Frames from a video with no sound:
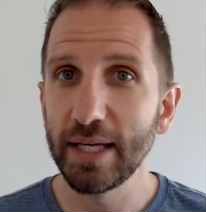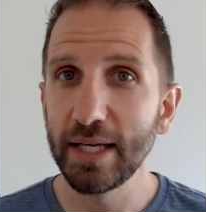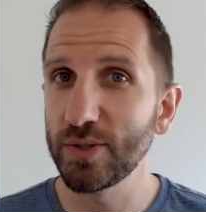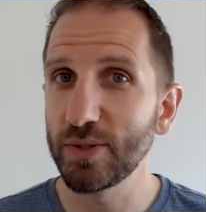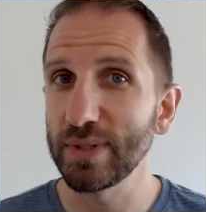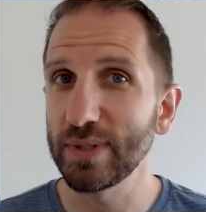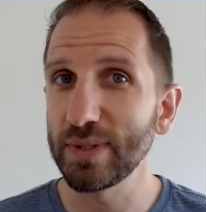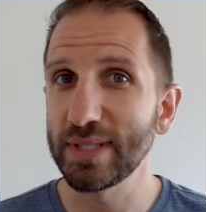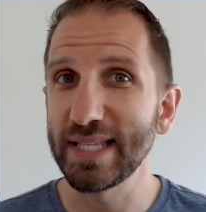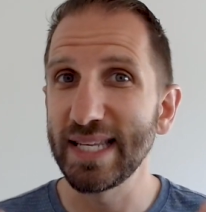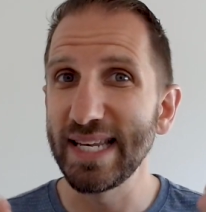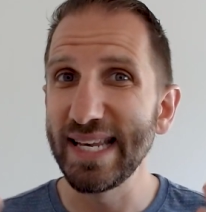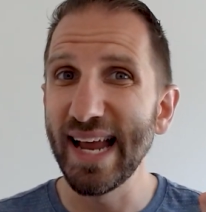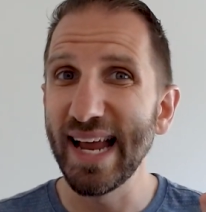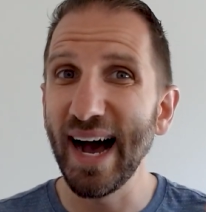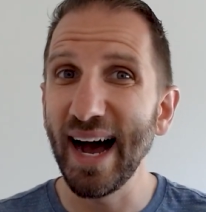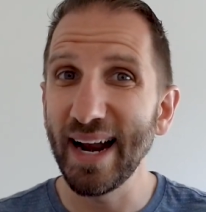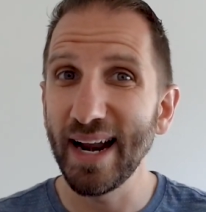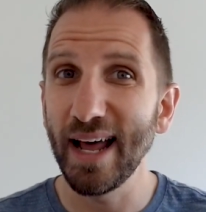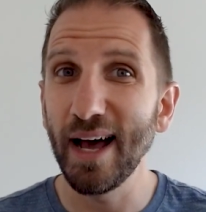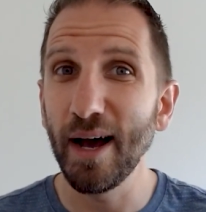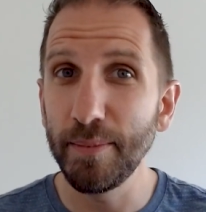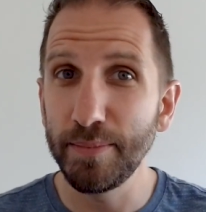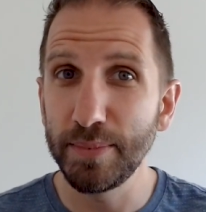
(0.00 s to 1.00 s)
So it's
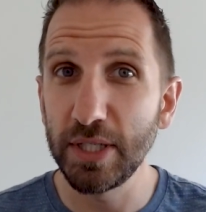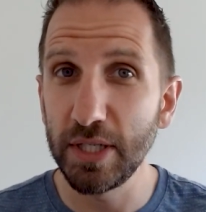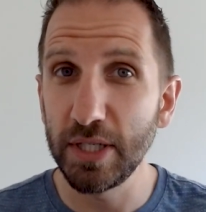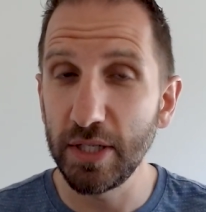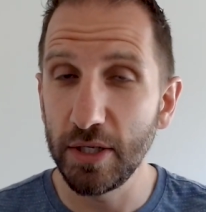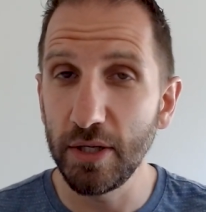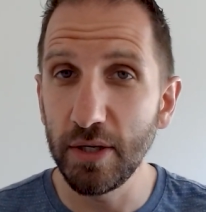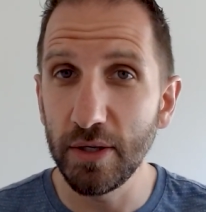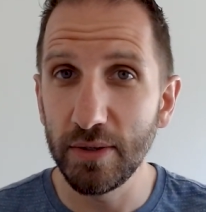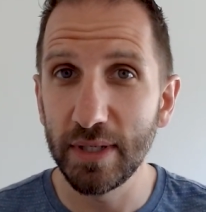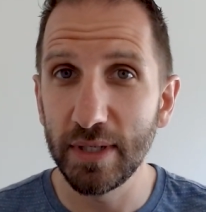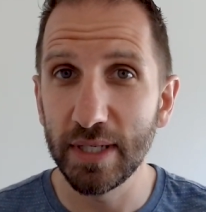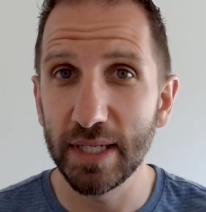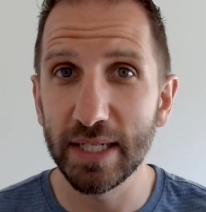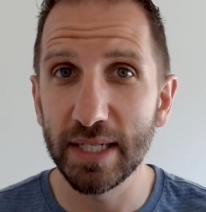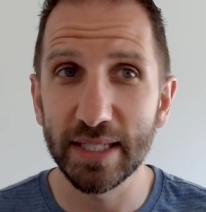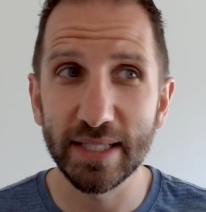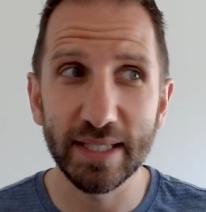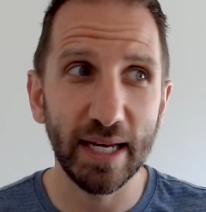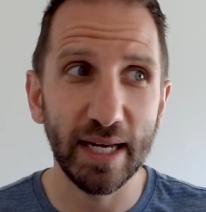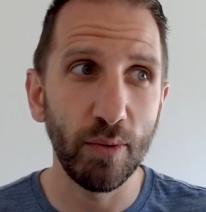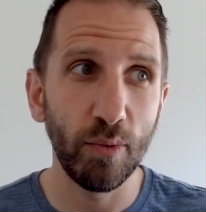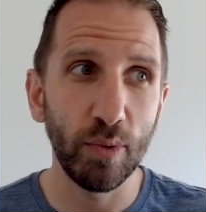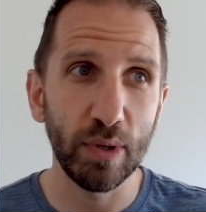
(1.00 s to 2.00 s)
not up to you to
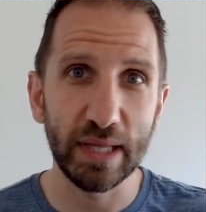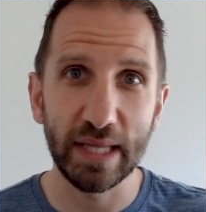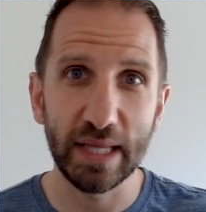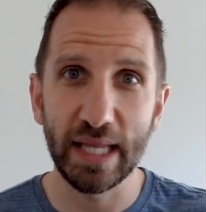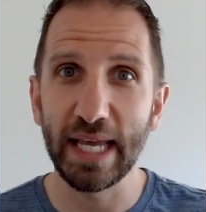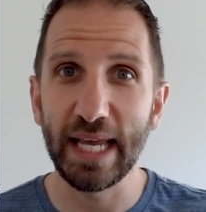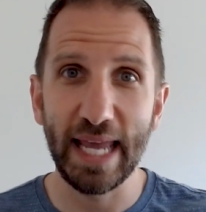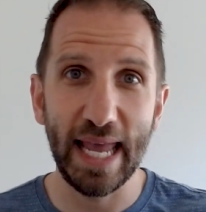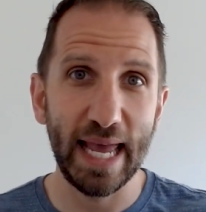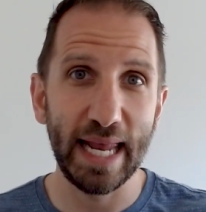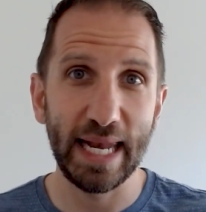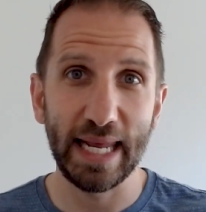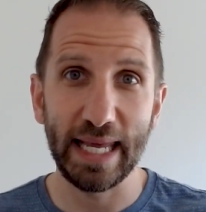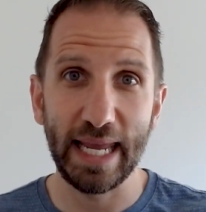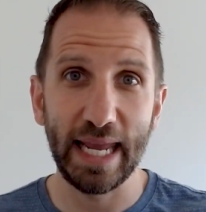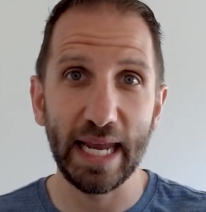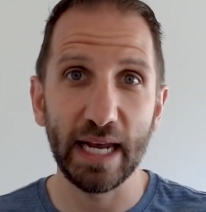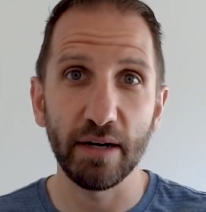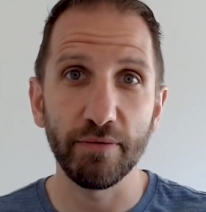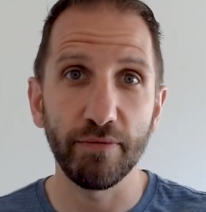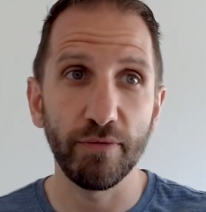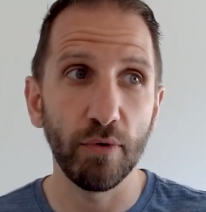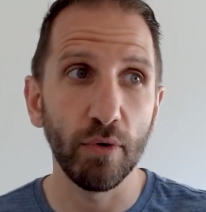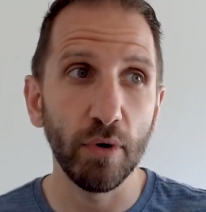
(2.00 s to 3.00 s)
decide what they can and
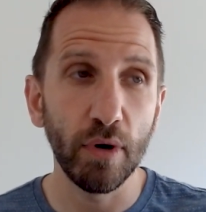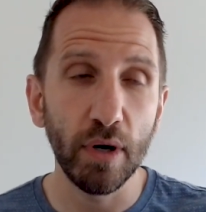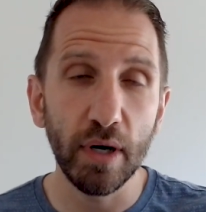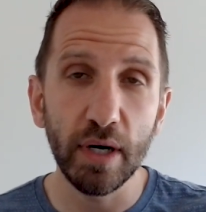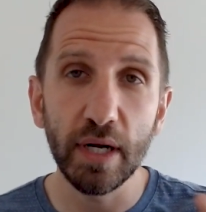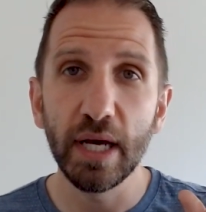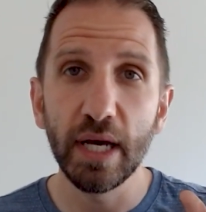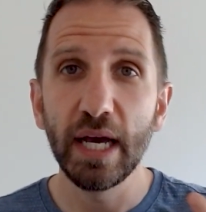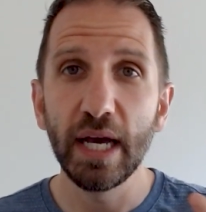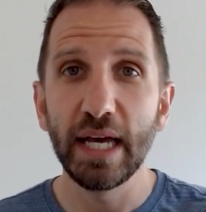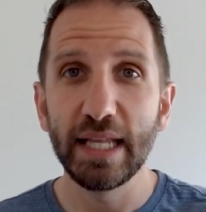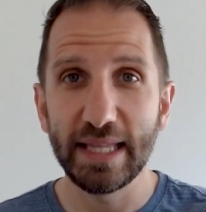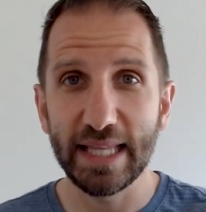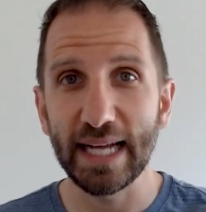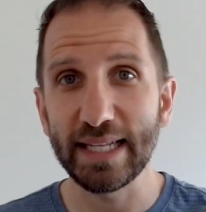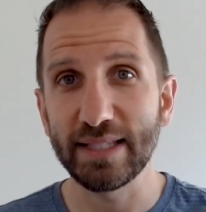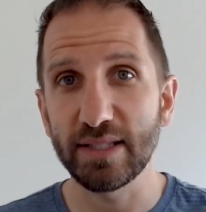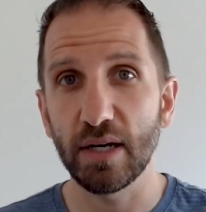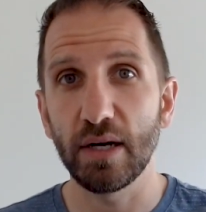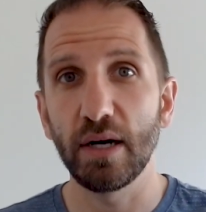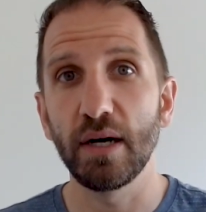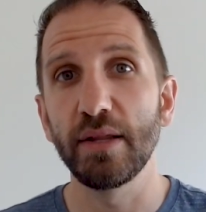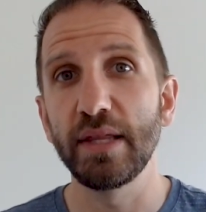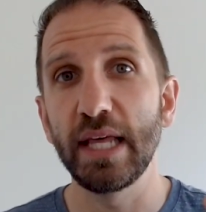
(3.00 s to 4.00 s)
can't afford.
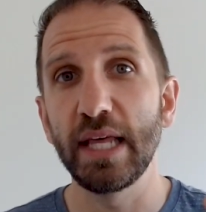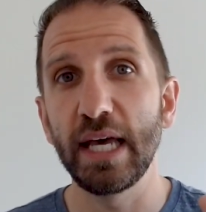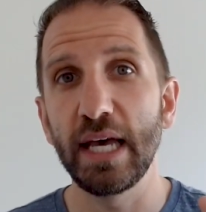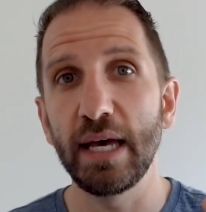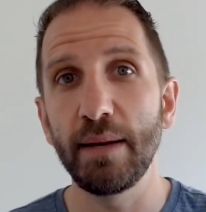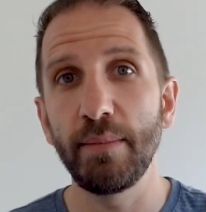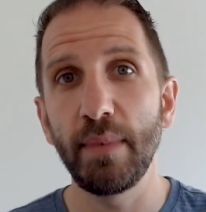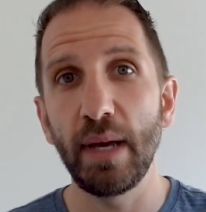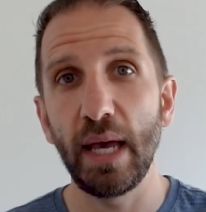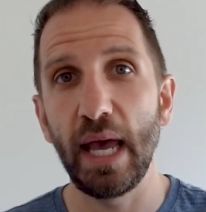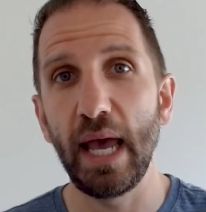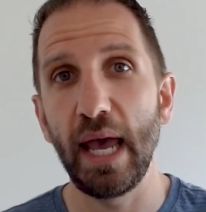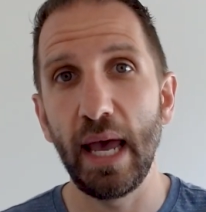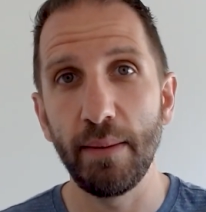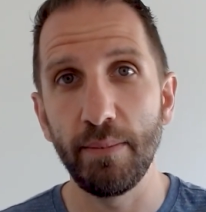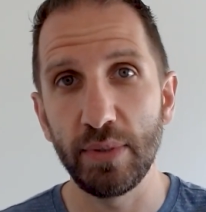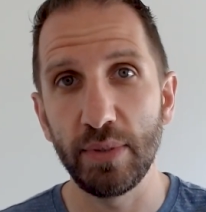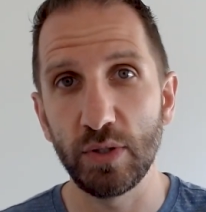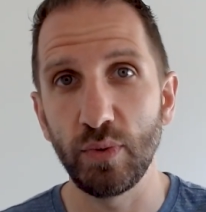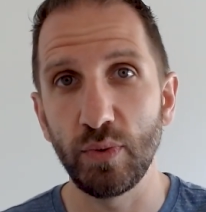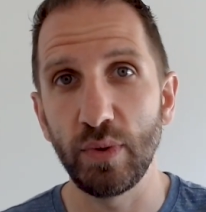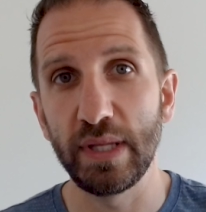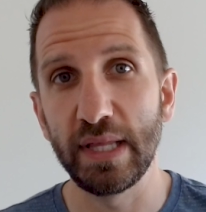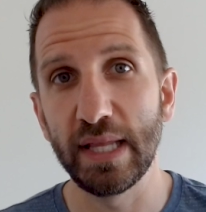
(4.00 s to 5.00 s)
That's on them and
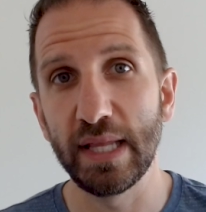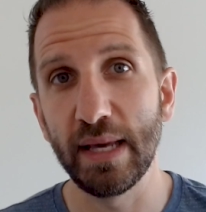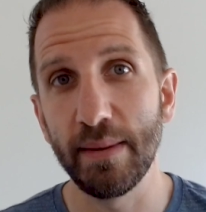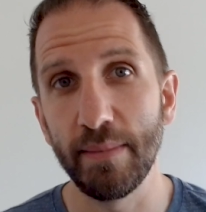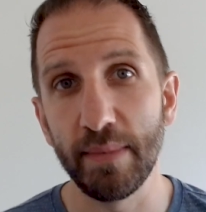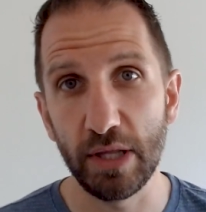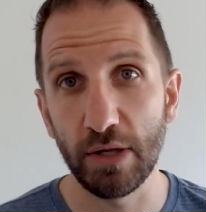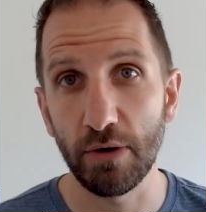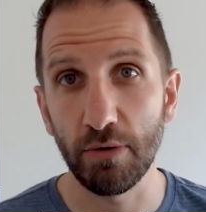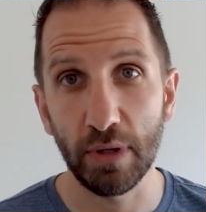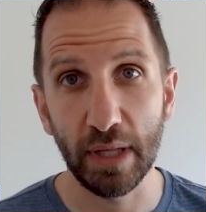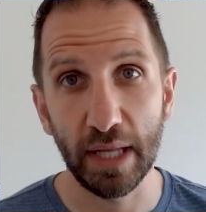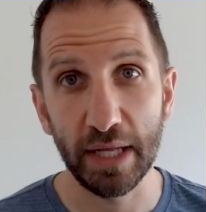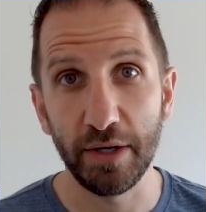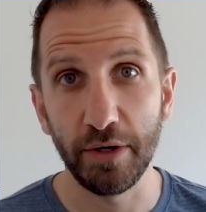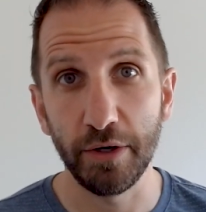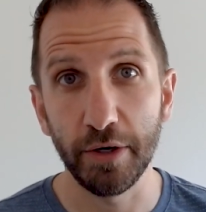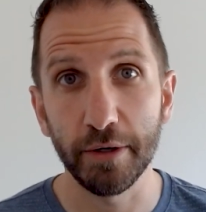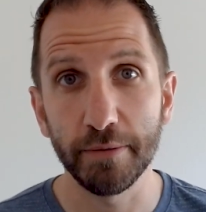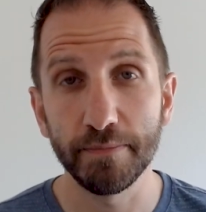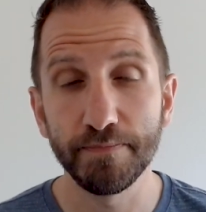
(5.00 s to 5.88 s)
between them and their lender.